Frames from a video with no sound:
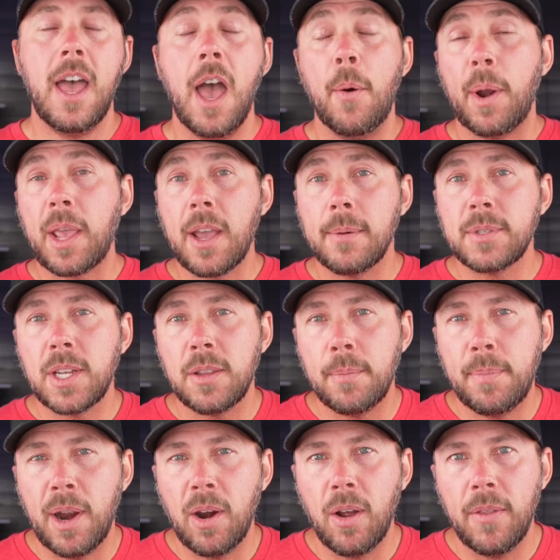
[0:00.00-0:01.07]
And when it comes to the
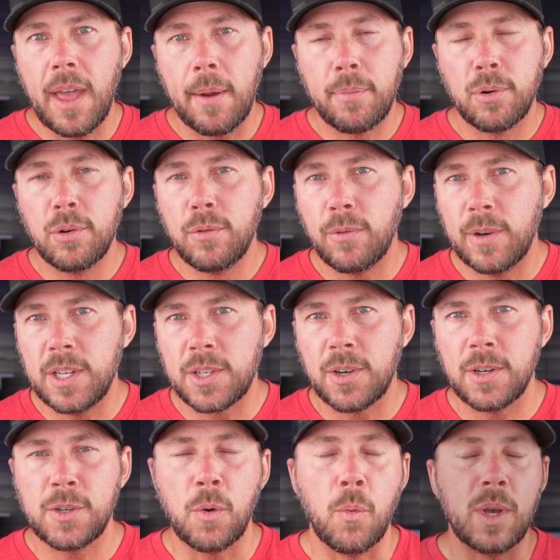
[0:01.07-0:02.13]
barrel, that Proof
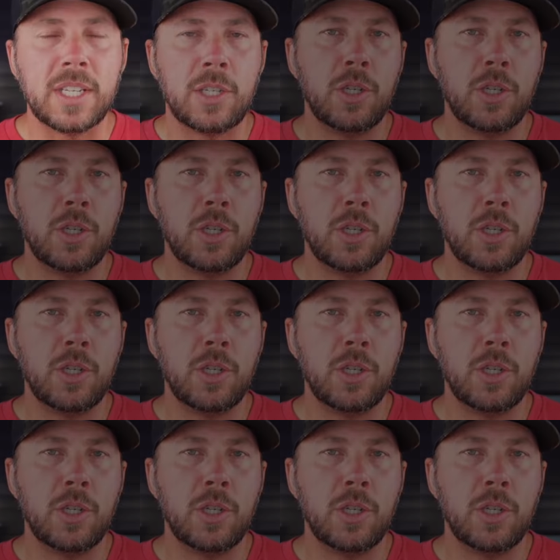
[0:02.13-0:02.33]
Research was